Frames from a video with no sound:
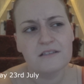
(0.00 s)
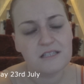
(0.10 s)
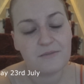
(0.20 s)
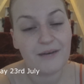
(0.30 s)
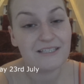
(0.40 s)

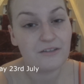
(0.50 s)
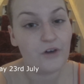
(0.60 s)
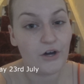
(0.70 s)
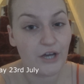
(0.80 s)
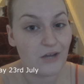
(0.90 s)
It's a massive
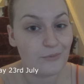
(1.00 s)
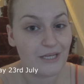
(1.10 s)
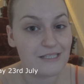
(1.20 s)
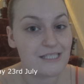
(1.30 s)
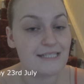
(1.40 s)

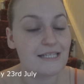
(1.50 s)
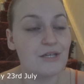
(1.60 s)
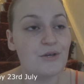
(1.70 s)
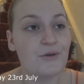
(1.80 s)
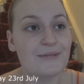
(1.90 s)
eye-opener to
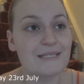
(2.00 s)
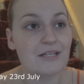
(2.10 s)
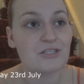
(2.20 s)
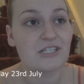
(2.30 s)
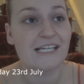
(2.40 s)
see who is
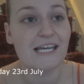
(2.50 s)
actually